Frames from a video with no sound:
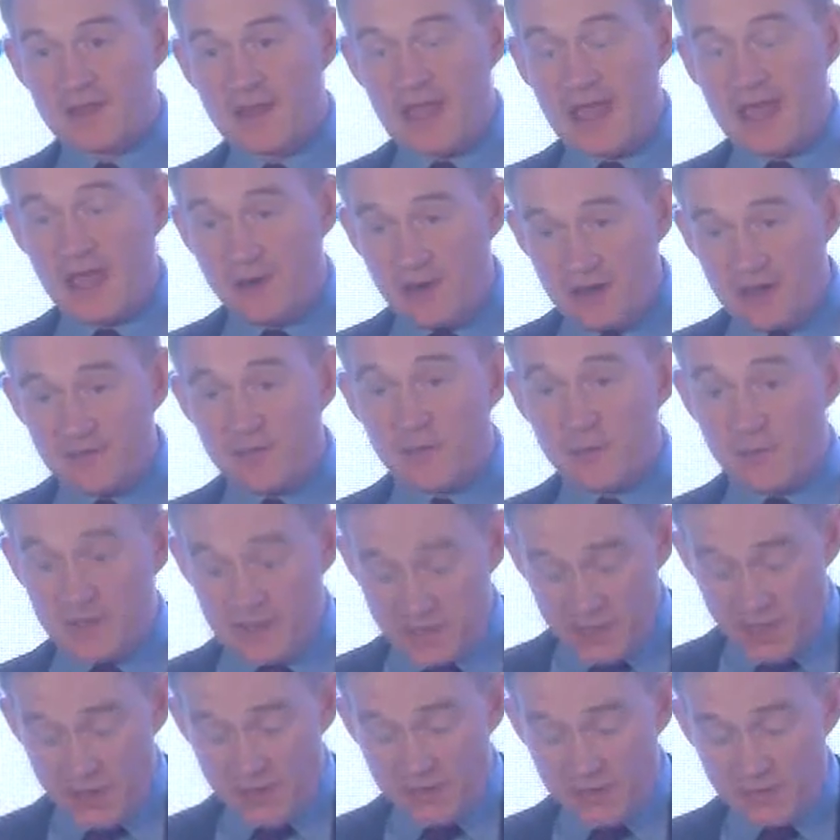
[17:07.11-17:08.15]
However, we
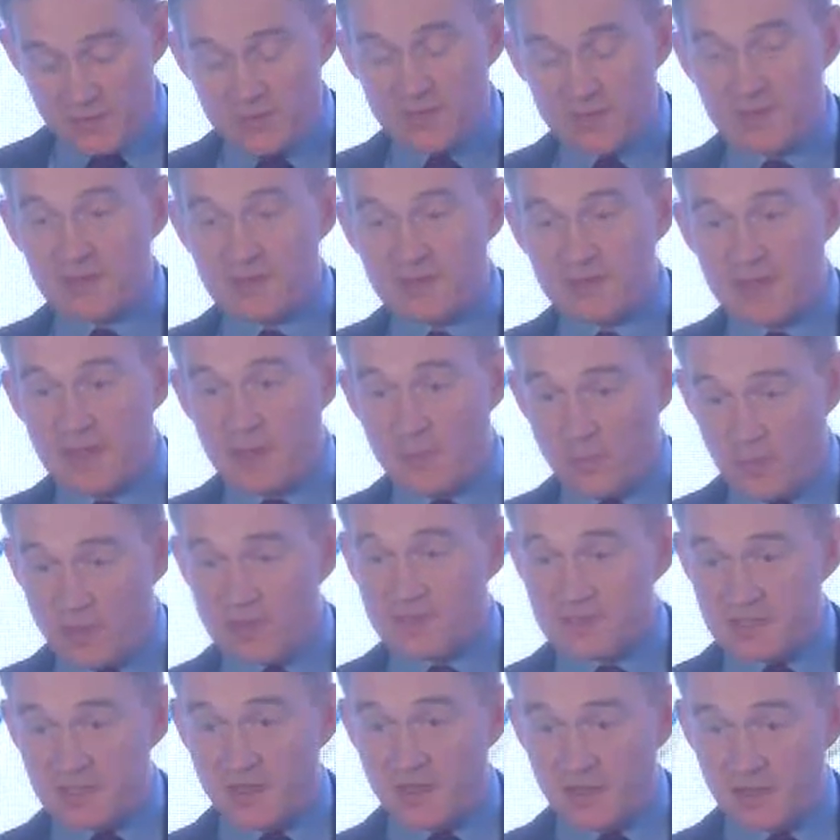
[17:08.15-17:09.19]
know that there
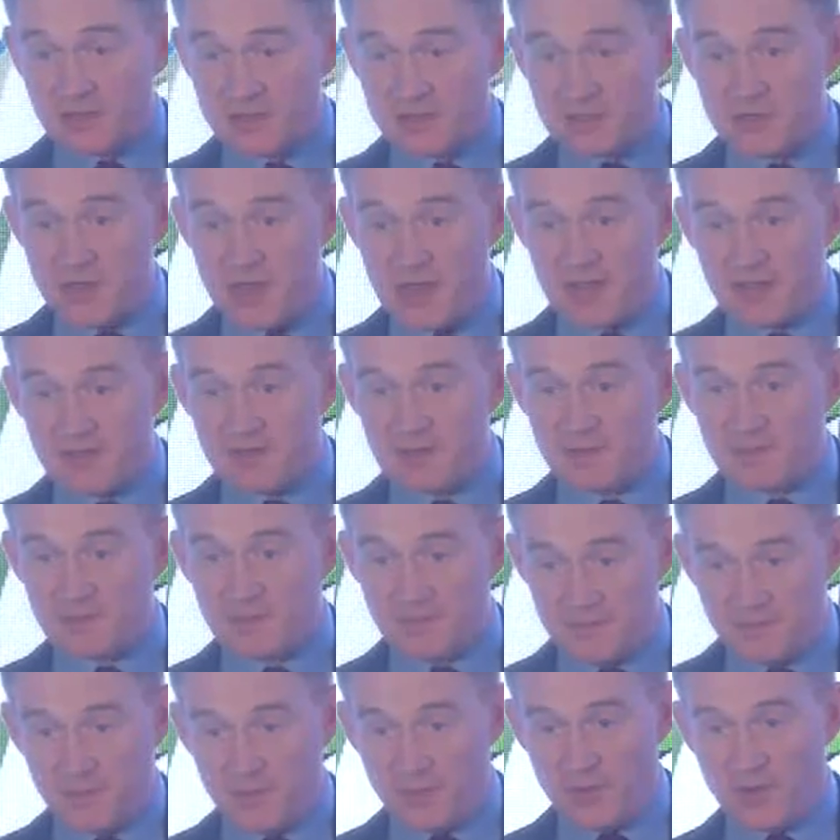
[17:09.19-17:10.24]
was a contract
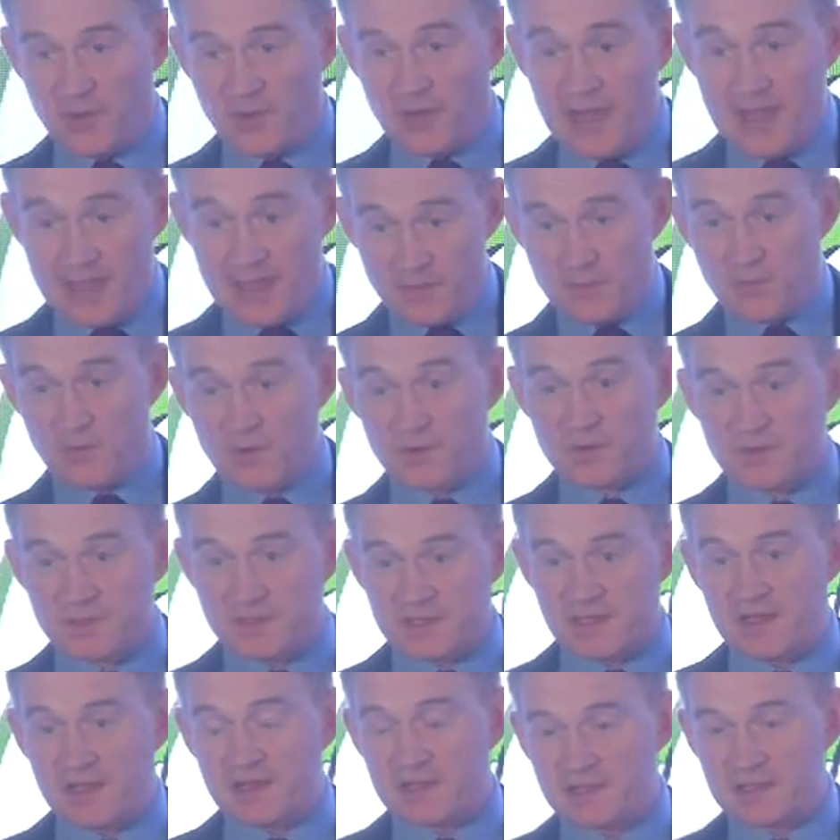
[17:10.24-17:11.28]
before a war
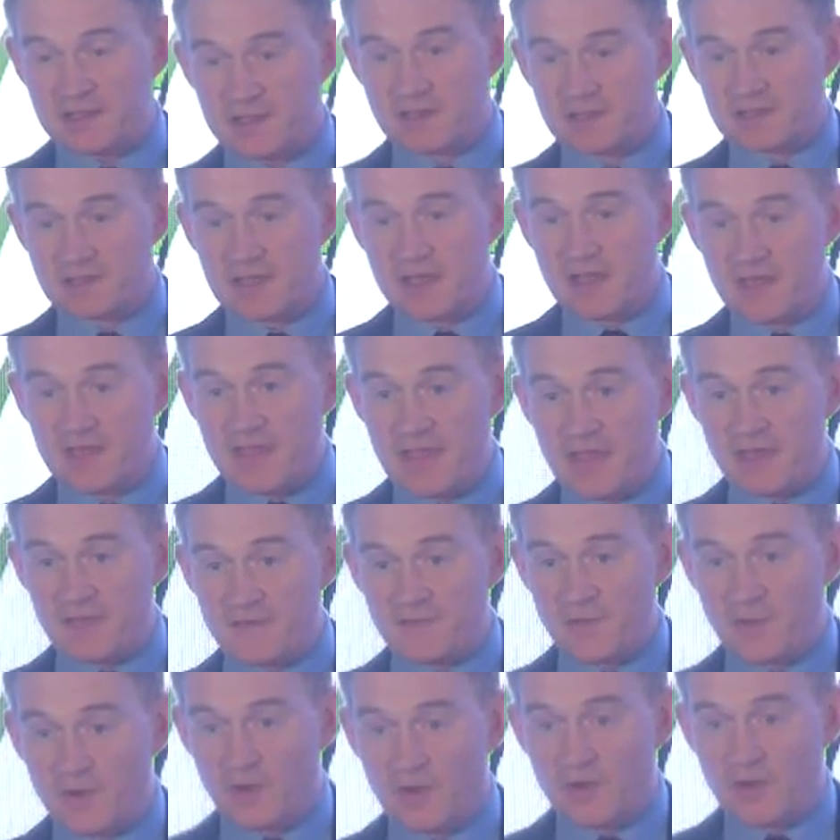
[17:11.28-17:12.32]
started, and
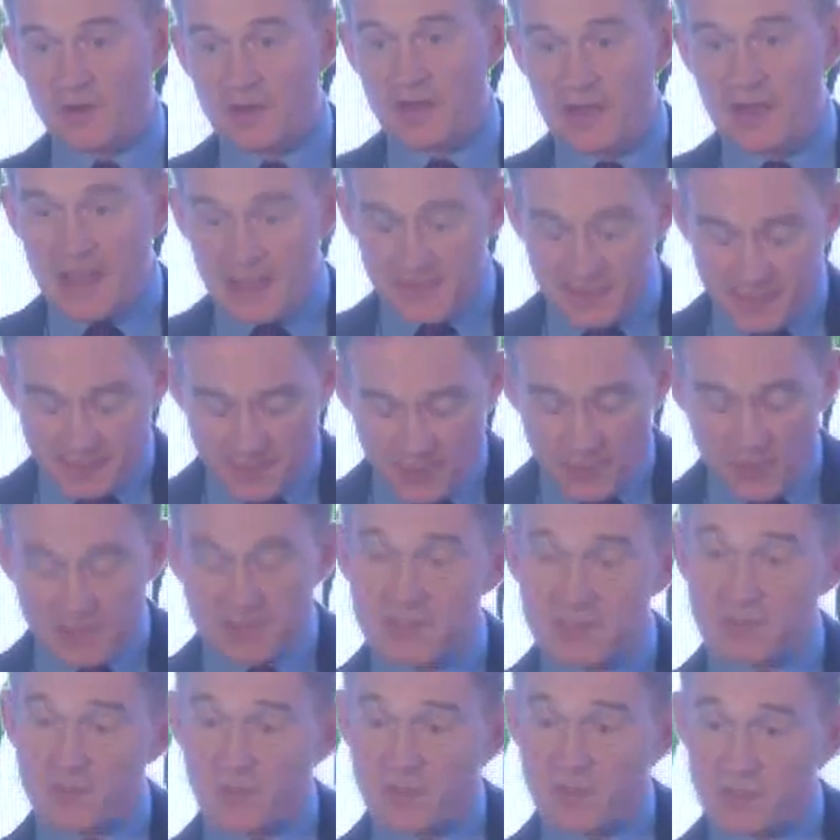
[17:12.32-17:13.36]
therefore, at the
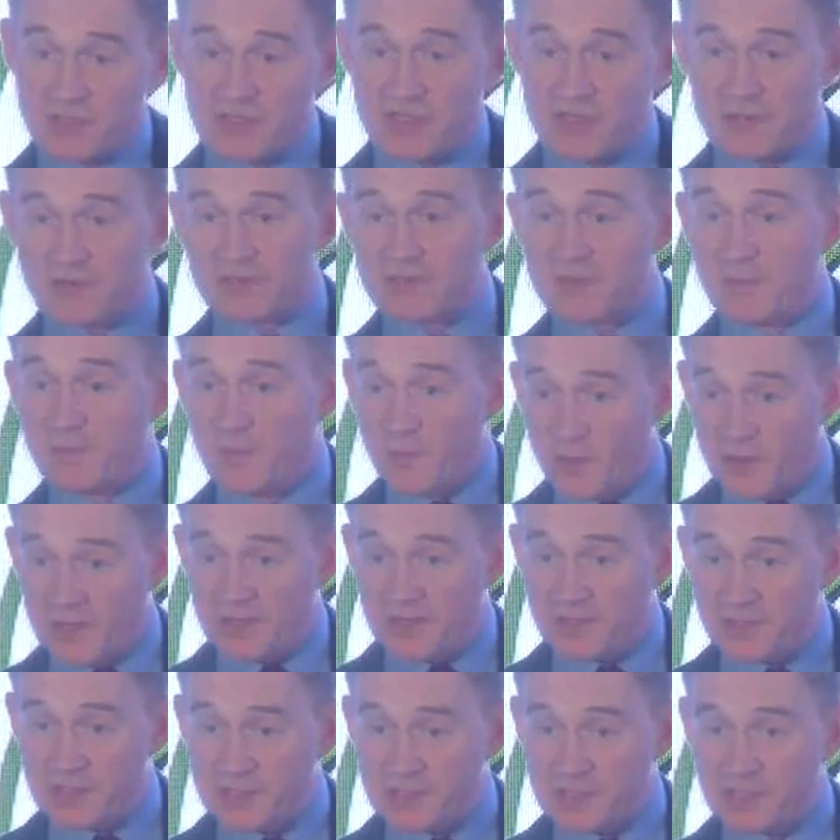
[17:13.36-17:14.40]
point at which there is a
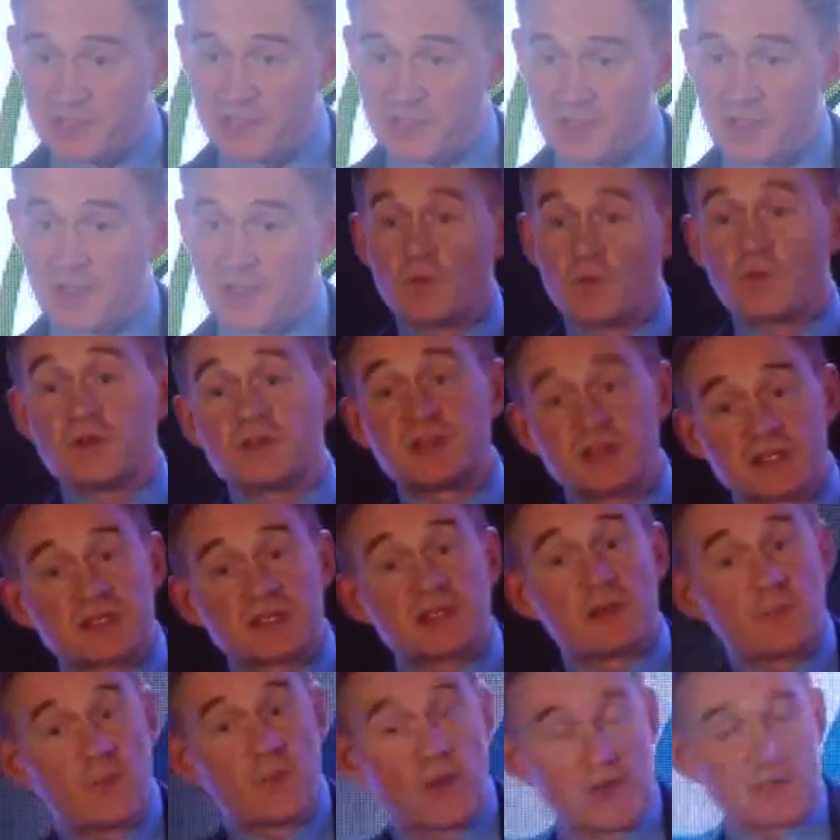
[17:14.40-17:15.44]
breach, which is
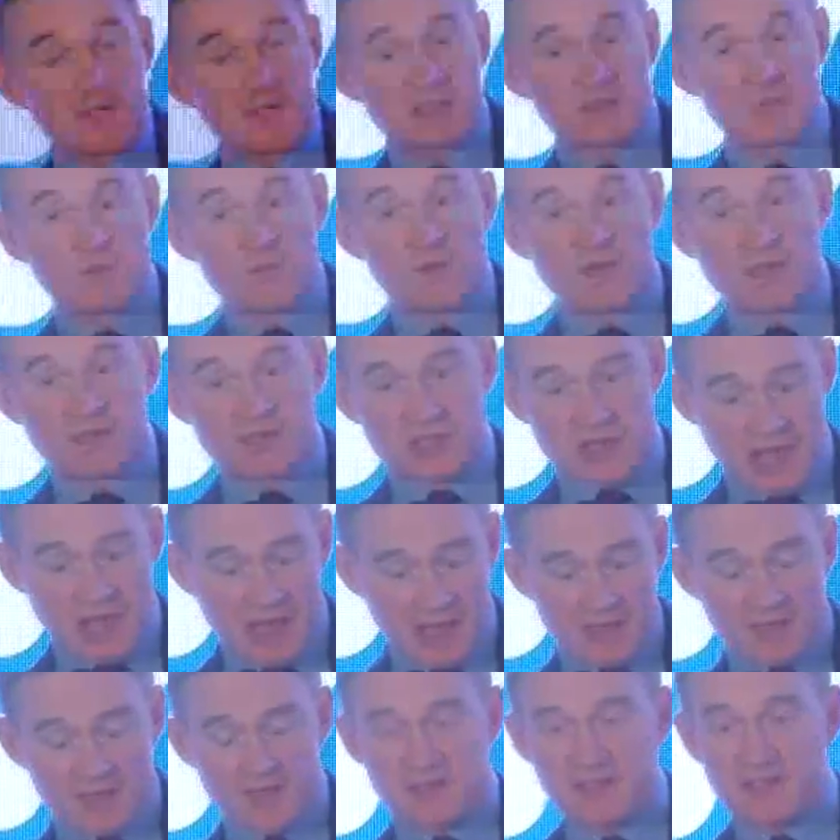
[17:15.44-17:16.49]
the point at which
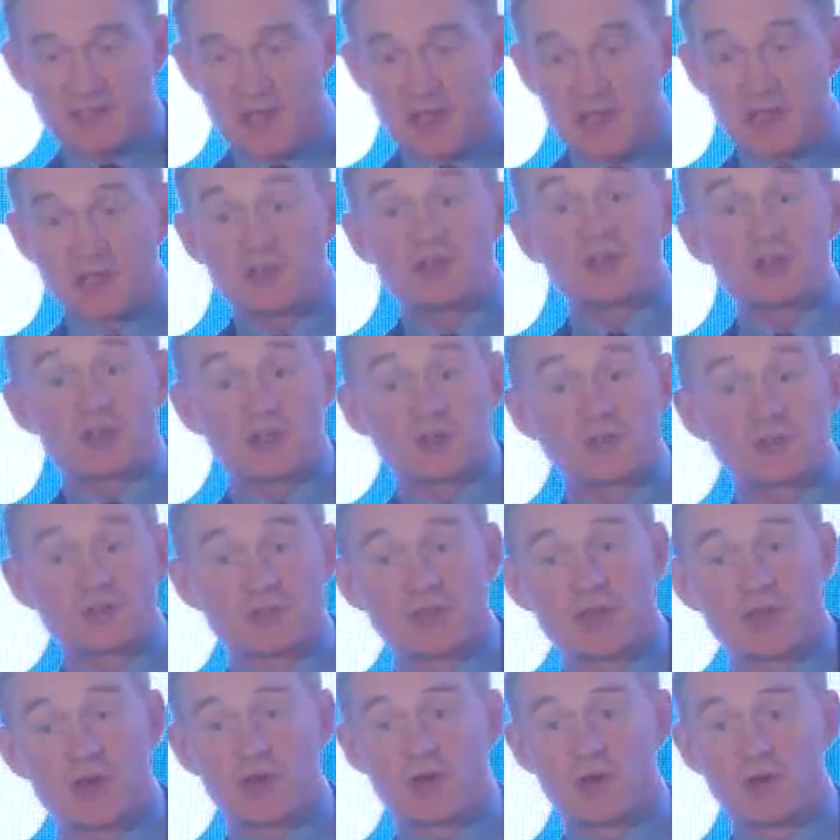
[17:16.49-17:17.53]
either side should
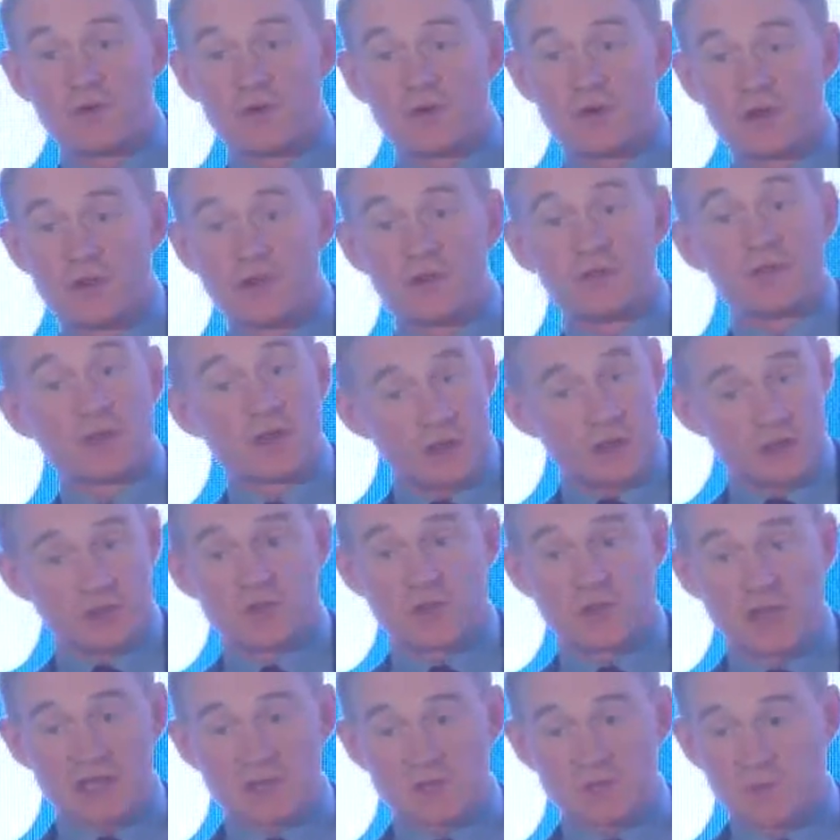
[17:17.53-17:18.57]
know the
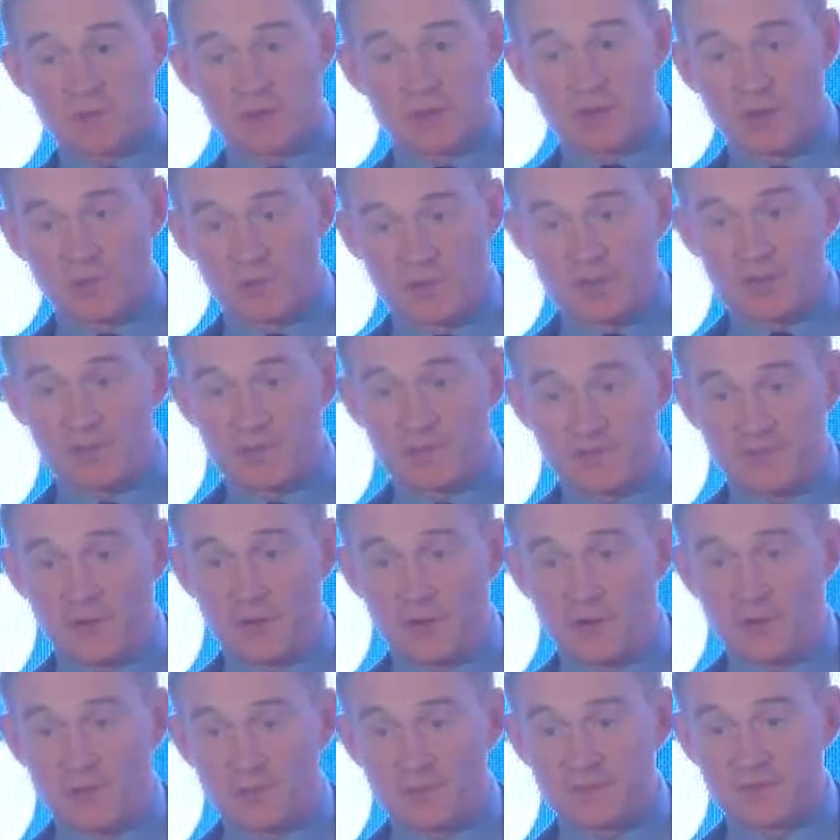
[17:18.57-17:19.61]
contract will not be
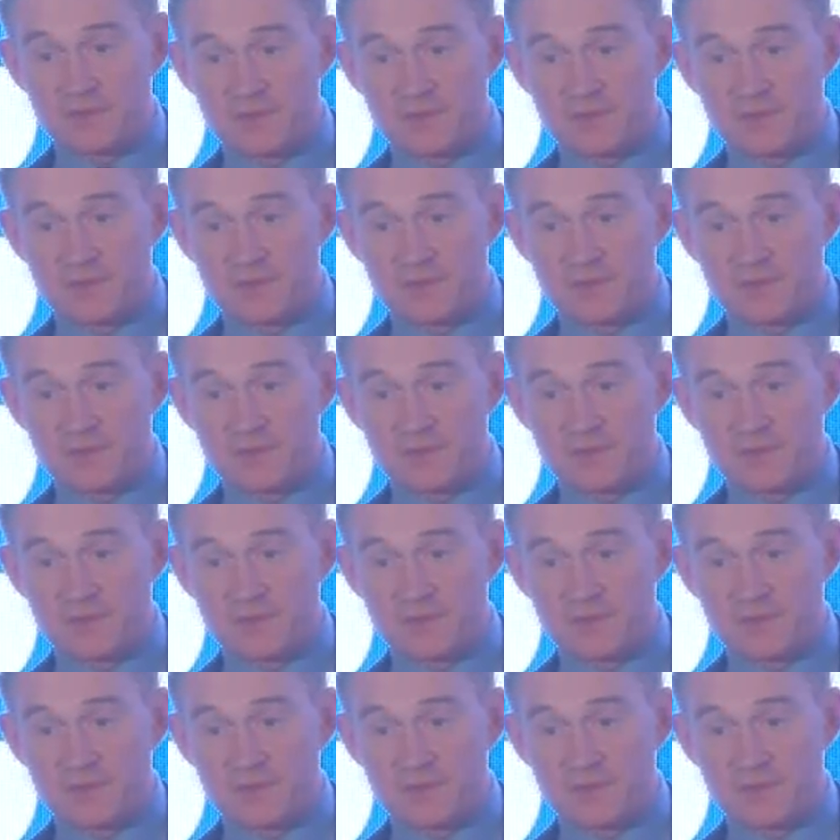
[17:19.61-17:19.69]
performed,